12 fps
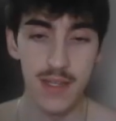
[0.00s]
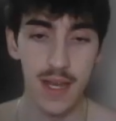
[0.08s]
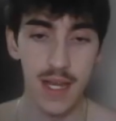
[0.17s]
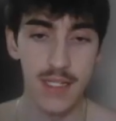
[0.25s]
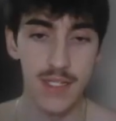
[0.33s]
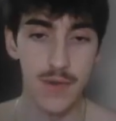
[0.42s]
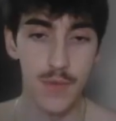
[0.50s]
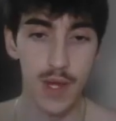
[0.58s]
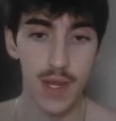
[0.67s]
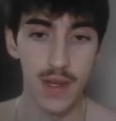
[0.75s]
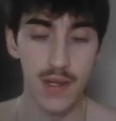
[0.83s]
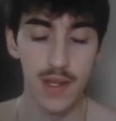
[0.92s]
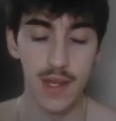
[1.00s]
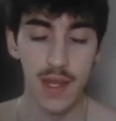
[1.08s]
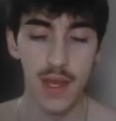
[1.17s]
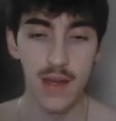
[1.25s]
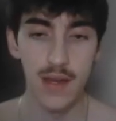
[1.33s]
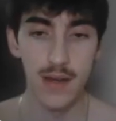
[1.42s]
Icy Wind,
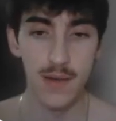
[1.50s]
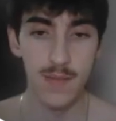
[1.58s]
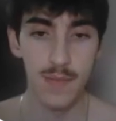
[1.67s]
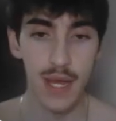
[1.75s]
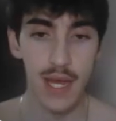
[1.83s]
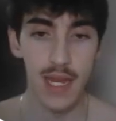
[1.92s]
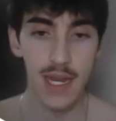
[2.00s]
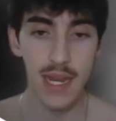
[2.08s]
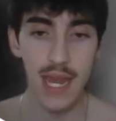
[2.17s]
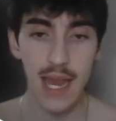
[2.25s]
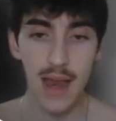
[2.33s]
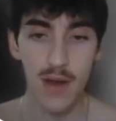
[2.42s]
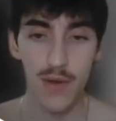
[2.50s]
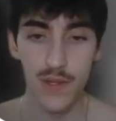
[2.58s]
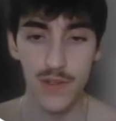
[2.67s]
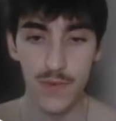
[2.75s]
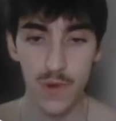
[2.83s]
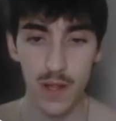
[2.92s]
and now
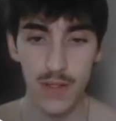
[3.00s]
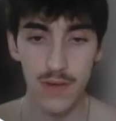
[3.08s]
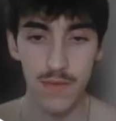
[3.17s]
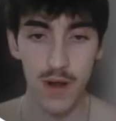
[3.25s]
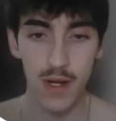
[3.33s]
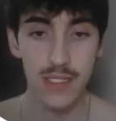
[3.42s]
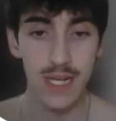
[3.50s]
these rollouts and rock